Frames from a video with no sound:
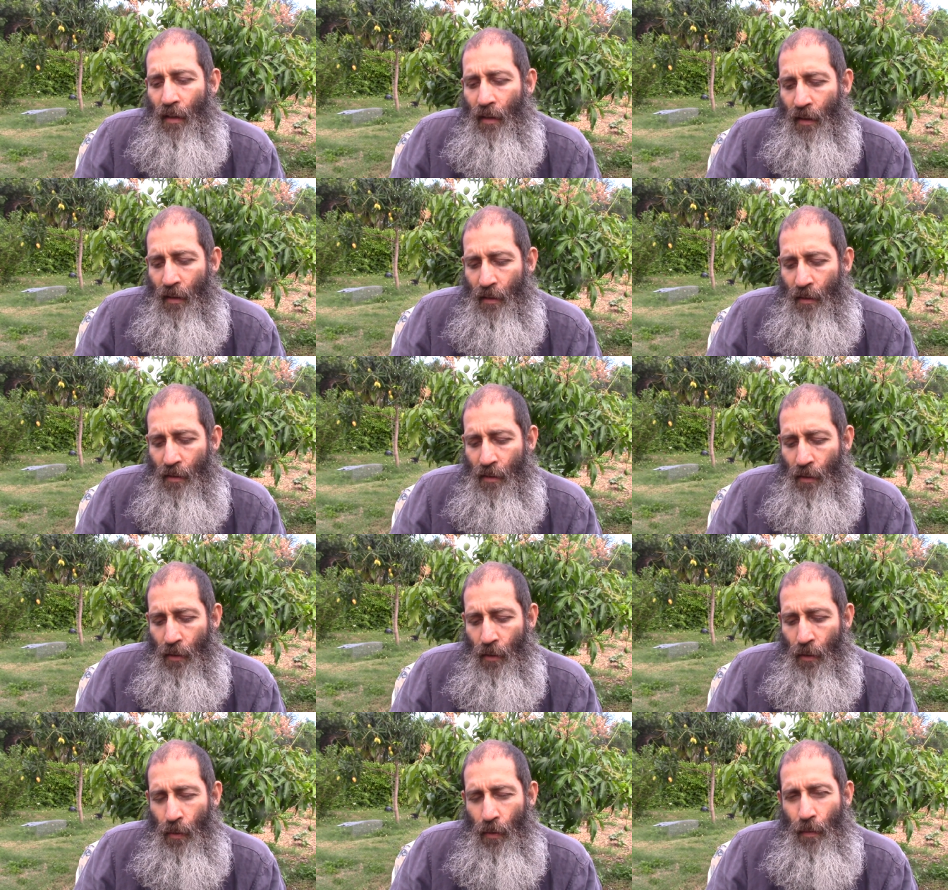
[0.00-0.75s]
Uh,
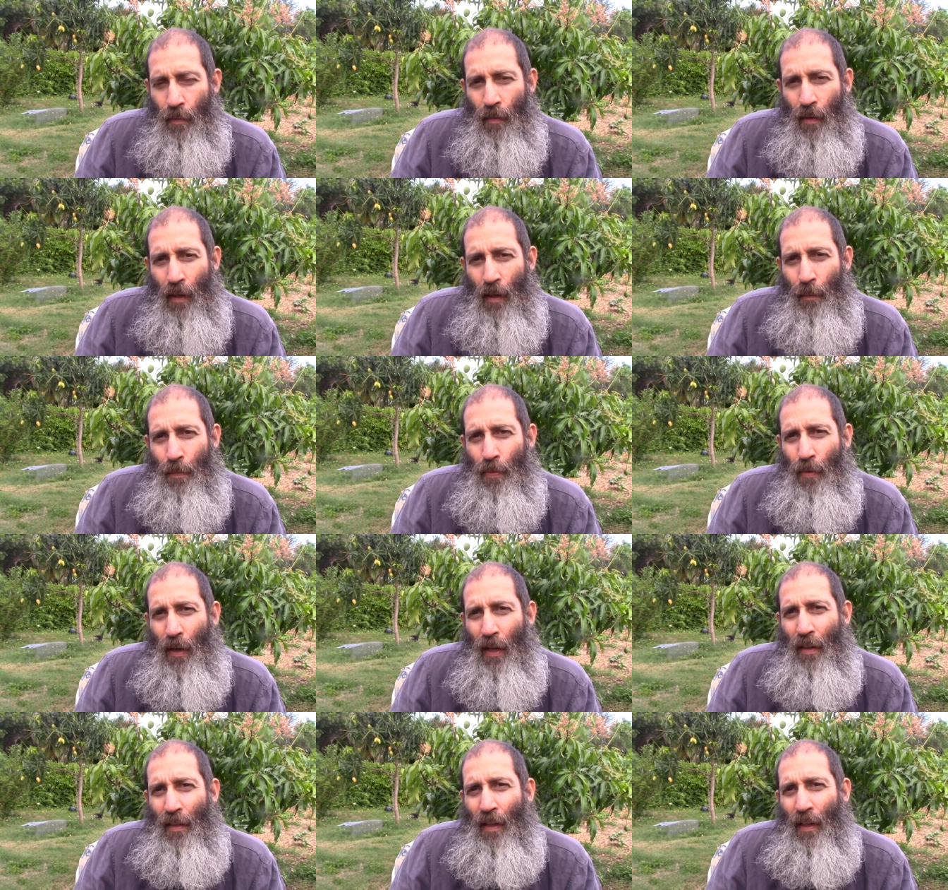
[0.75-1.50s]
so I
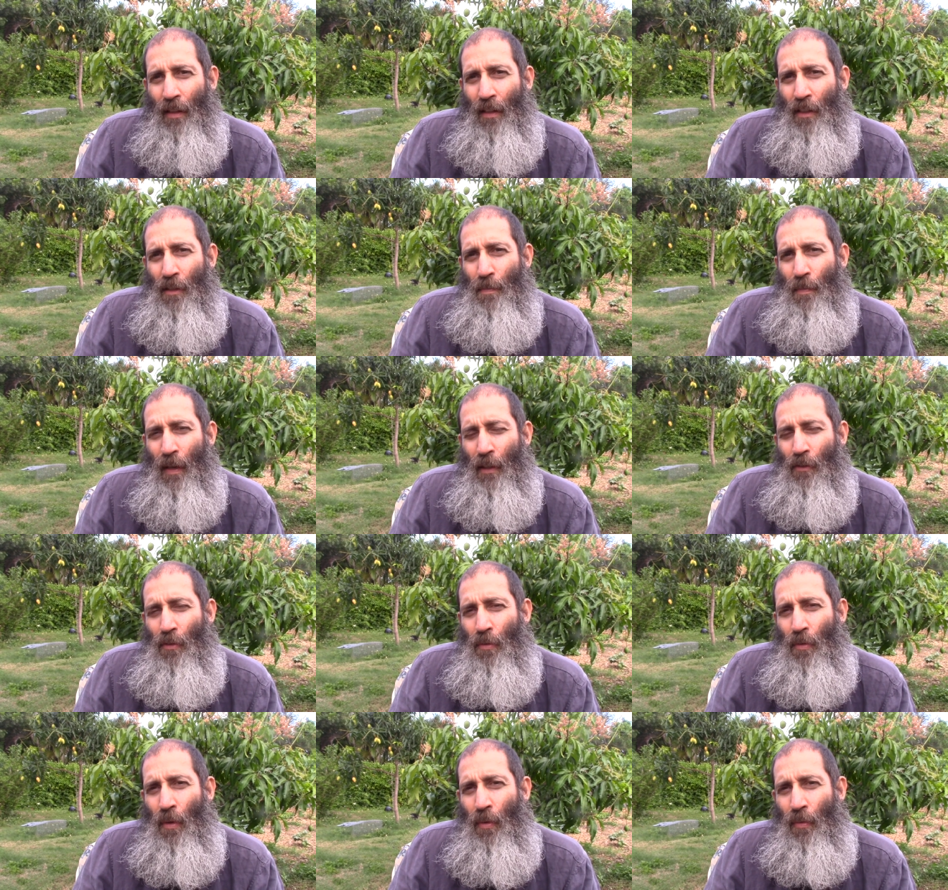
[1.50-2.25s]
pray that this
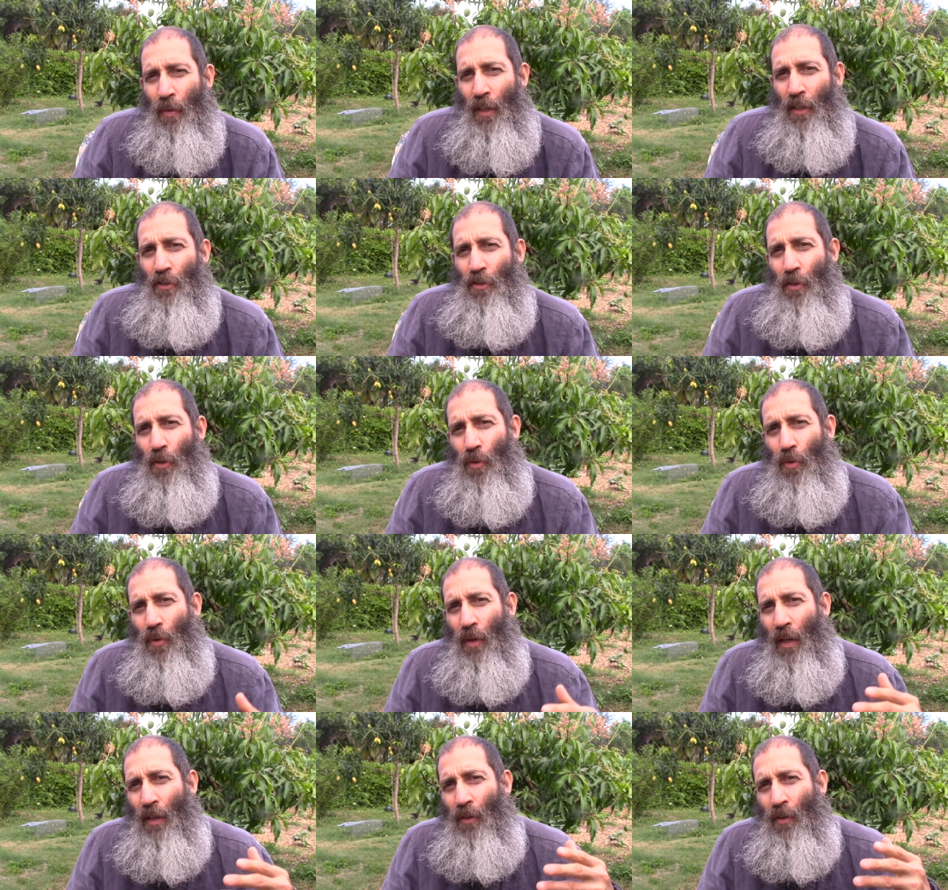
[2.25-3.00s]
message will reach
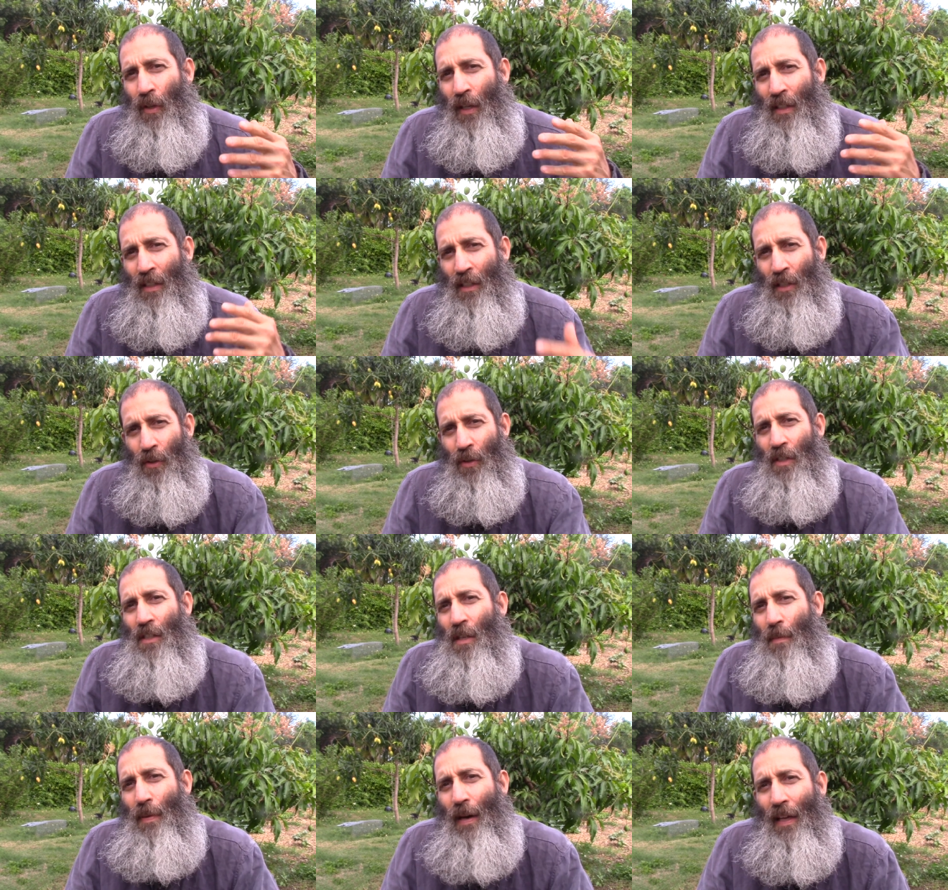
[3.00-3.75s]
you and you'll get
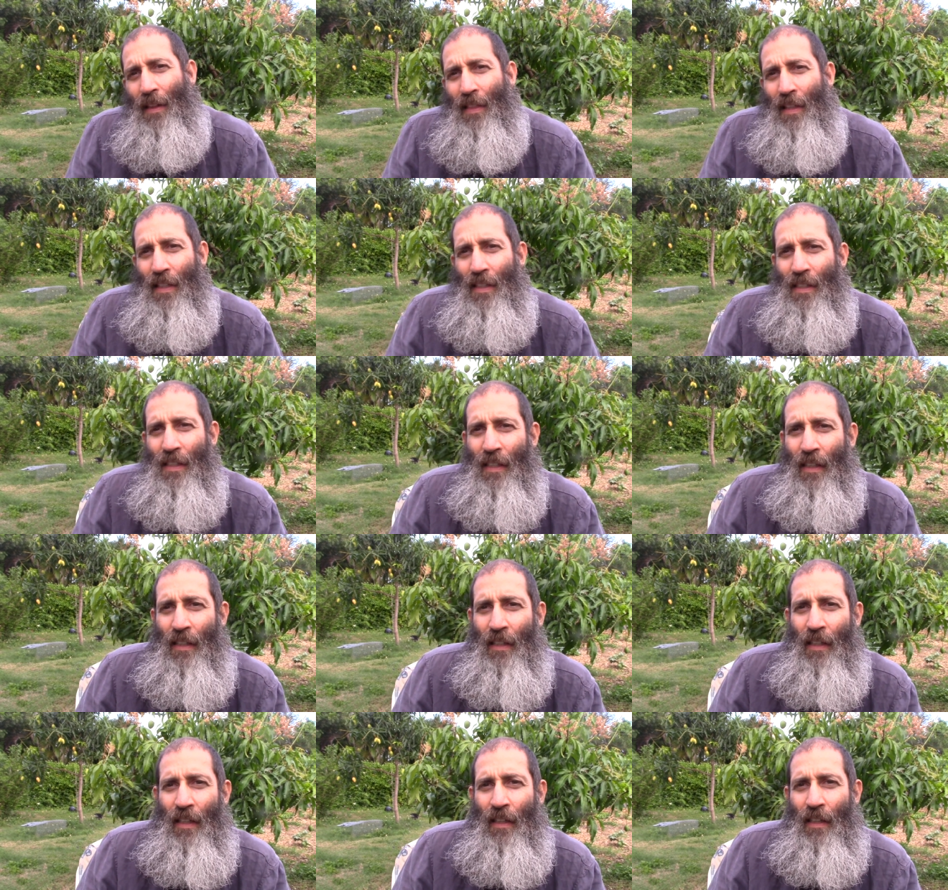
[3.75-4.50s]
serious about this
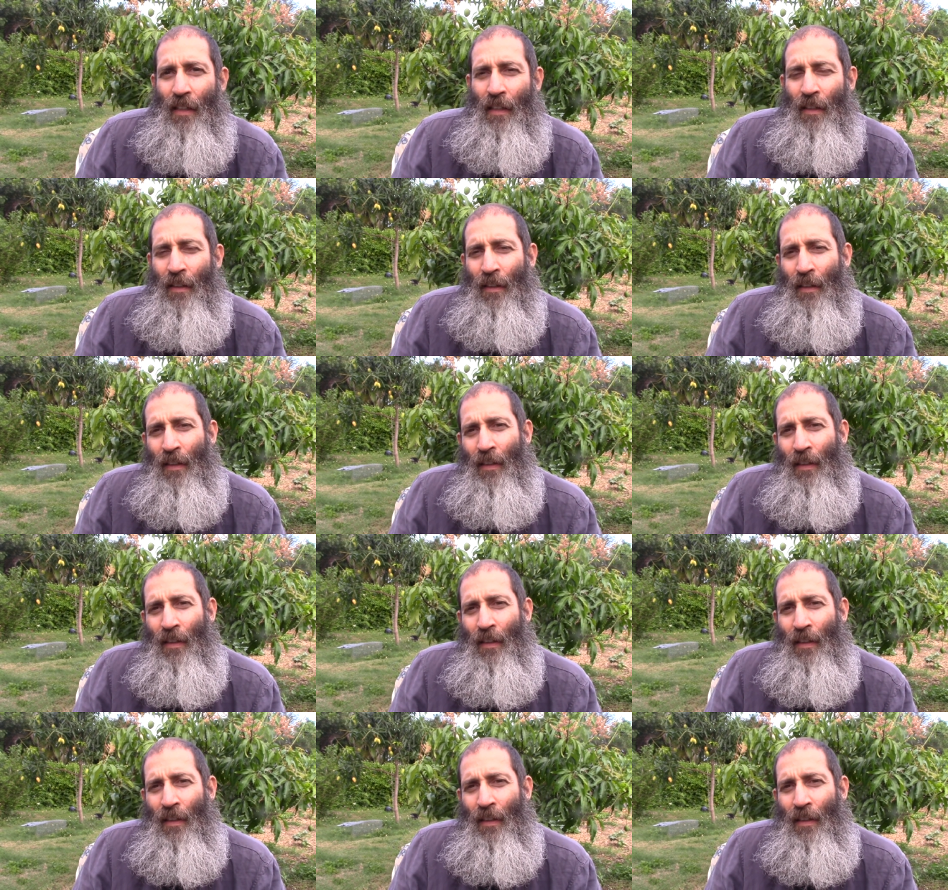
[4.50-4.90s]
and, uh,